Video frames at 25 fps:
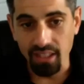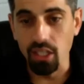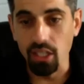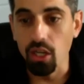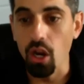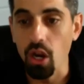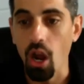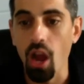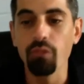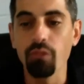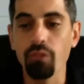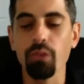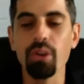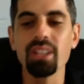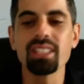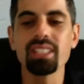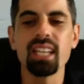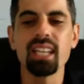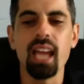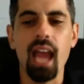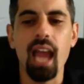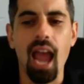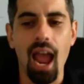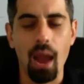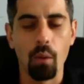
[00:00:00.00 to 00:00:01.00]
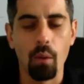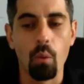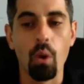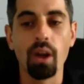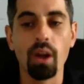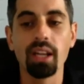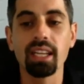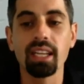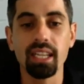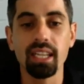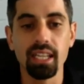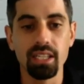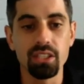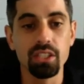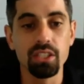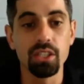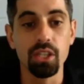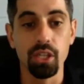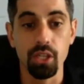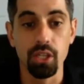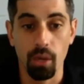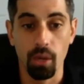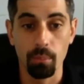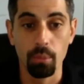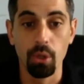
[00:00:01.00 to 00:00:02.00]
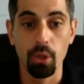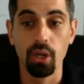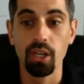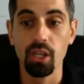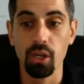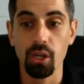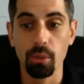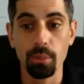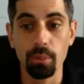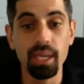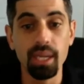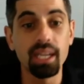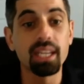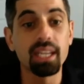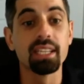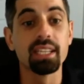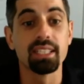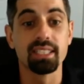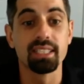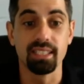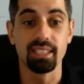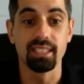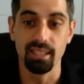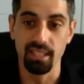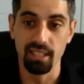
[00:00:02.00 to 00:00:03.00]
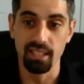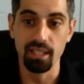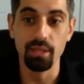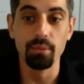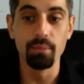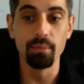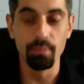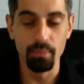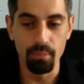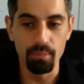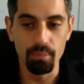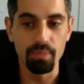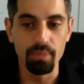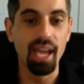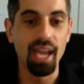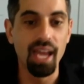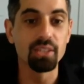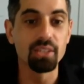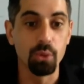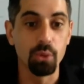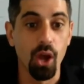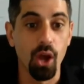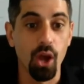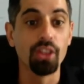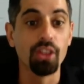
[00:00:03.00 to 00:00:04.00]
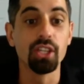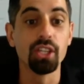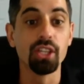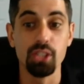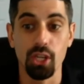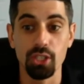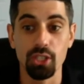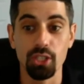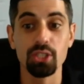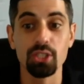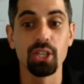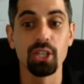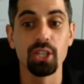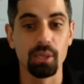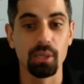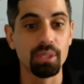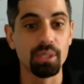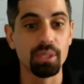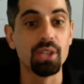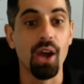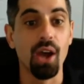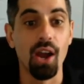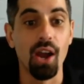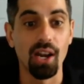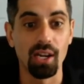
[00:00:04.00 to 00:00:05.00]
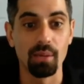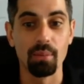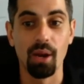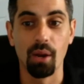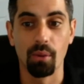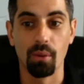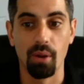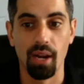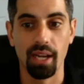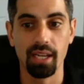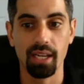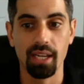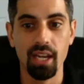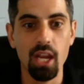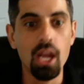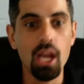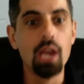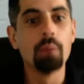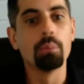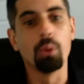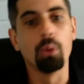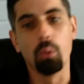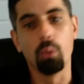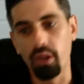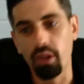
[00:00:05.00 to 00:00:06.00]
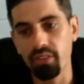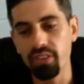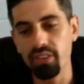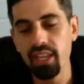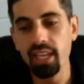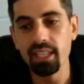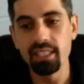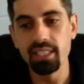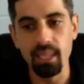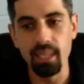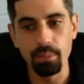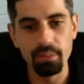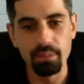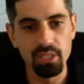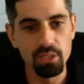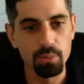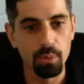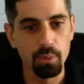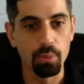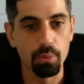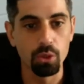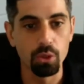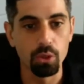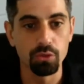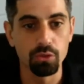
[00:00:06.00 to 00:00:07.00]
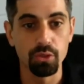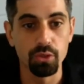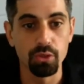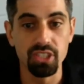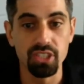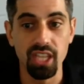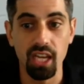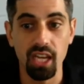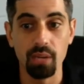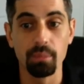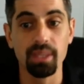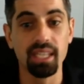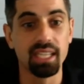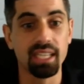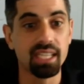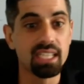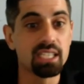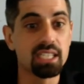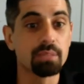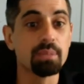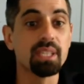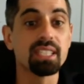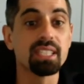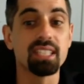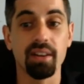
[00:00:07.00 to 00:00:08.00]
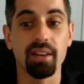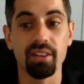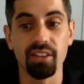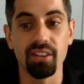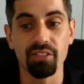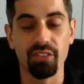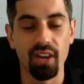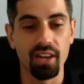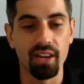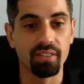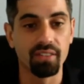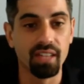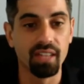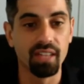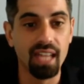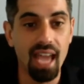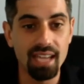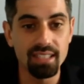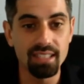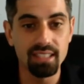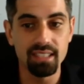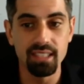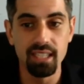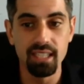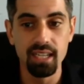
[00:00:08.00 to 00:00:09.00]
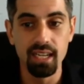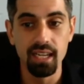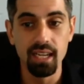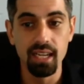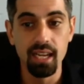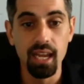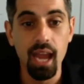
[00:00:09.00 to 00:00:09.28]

At the conference, I want to get into the number a little bit because that's what all the adjusters are going to be talking about, right? But what if they accept this proposal for settlement that needs to be 75 less?